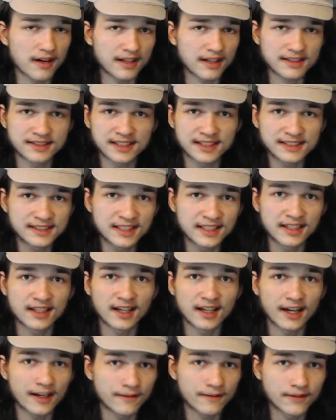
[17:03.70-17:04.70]

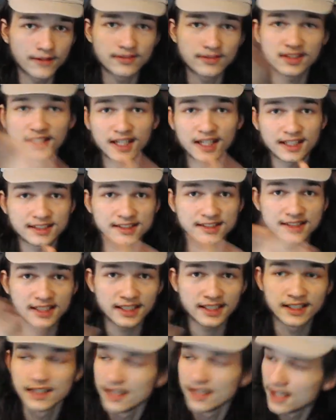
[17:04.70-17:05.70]
6950
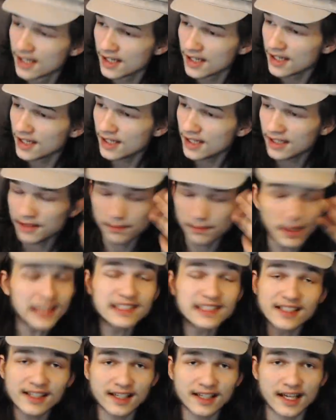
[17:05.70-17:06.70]
XT,
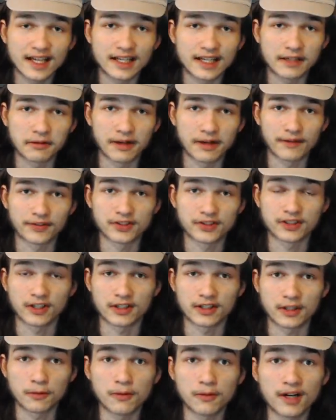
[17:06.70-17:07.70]
basically any graphics card
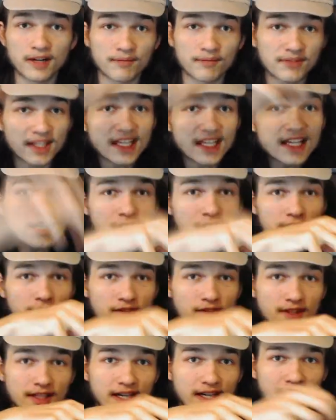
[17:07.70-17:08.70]
you want, into
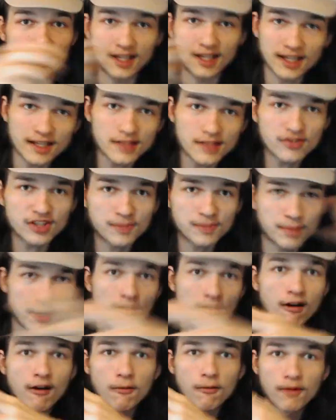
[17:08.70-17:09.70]
that, and just
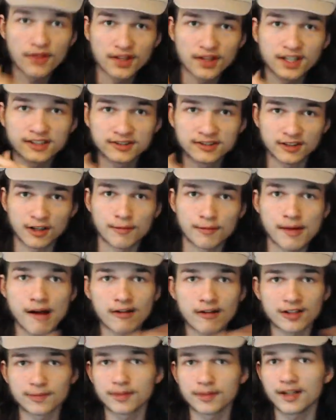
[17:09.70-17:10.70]
power it with an external power
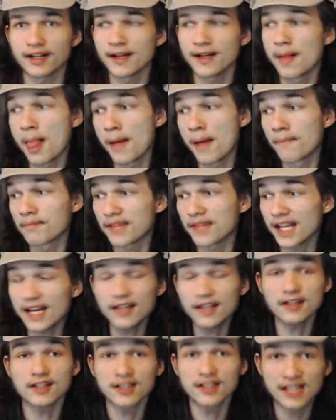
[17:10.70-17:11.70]
supply,
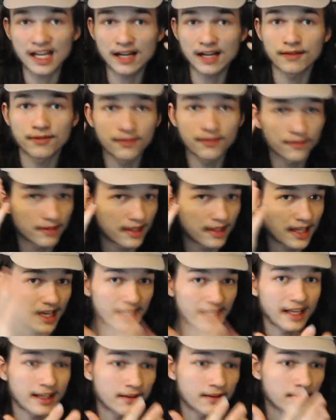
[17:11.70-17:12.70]
and you can have
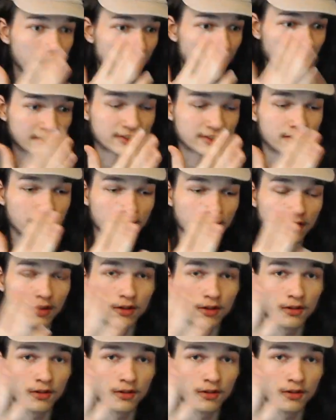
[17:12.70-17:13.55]
a external